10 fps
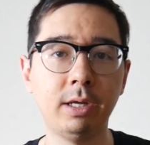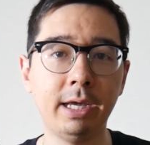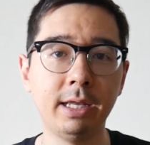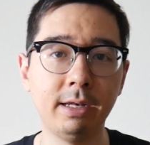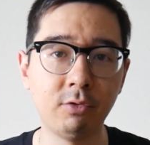
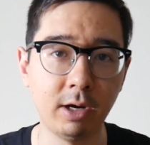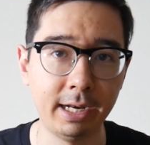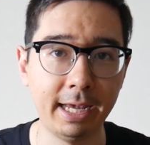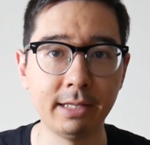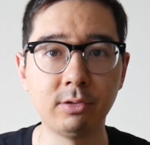and try to
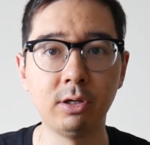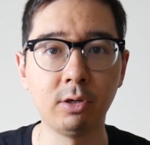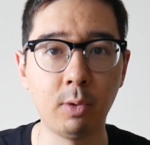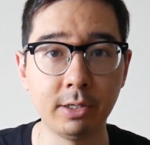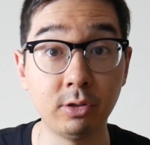answer the
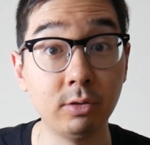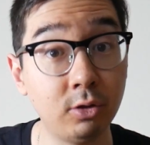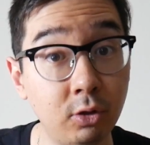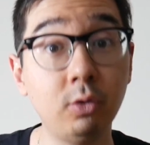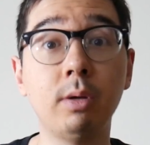questions
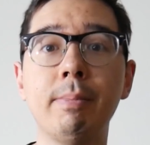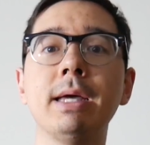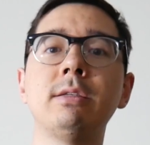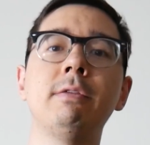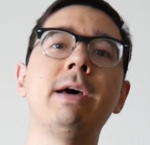to the
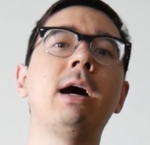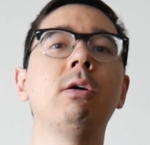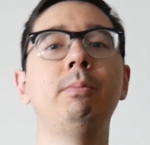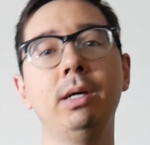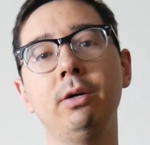best of our
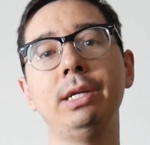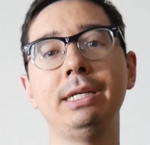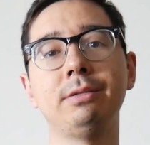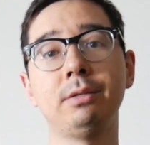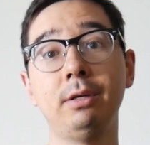
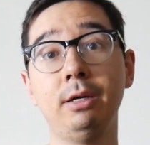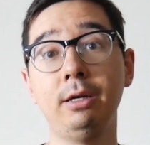abilities.